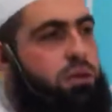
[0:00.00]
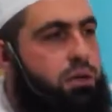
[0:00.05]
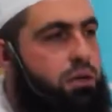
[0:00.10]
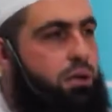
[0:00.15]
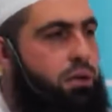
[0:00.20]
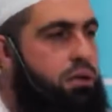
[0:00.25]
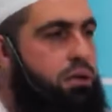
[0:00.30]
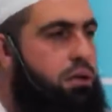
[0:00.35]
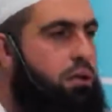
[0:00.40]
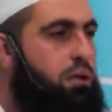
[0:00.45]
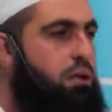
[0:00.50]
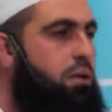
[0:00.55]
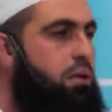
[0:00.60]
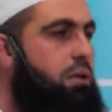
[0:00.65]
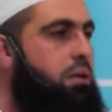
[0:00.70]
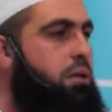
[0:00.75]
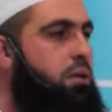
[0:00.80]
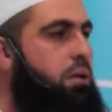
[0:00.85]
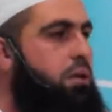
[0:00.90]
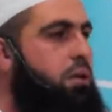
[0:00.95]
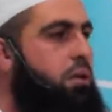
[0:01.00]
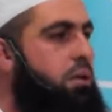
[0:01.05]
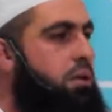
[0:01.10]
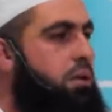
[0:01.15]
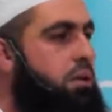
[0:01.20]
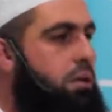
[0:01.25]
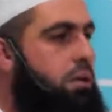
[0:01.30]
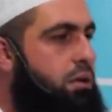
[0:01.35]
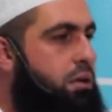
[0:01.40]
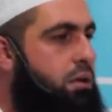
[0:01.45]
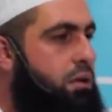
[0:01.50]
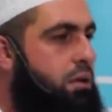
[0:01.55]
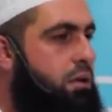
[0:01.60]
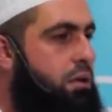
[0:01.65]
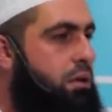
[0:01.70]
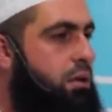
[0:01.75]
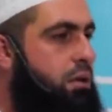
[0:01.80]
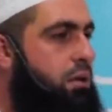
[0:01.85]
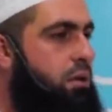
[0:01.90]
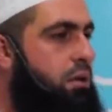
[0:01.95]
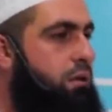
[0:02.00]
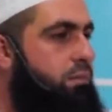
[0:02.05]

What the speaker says: No one is speaking in this clip.